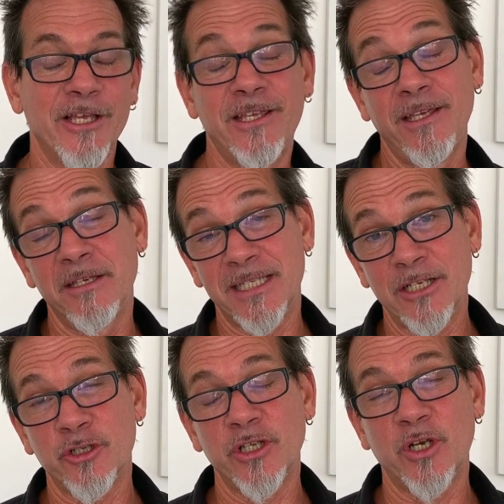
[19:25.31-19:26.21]
He
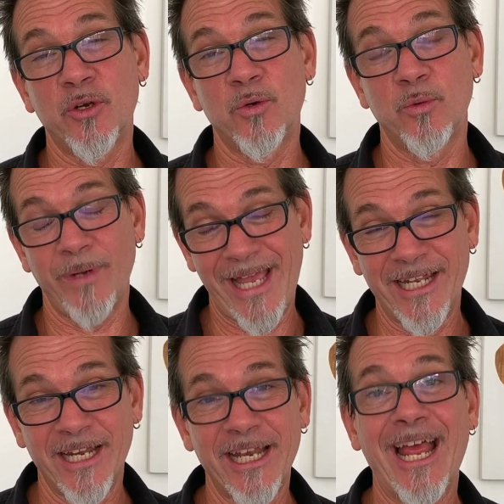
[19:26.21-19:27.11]
essentially
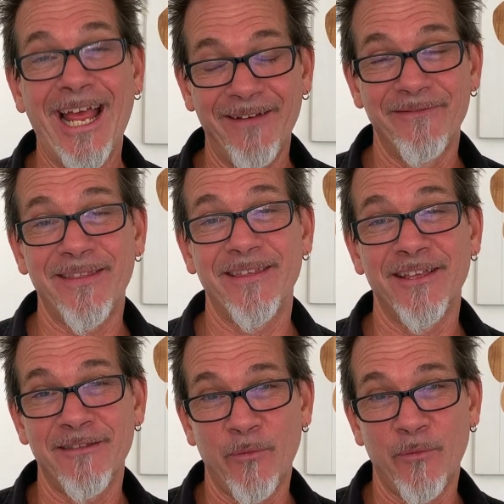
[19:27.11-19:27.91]
created everything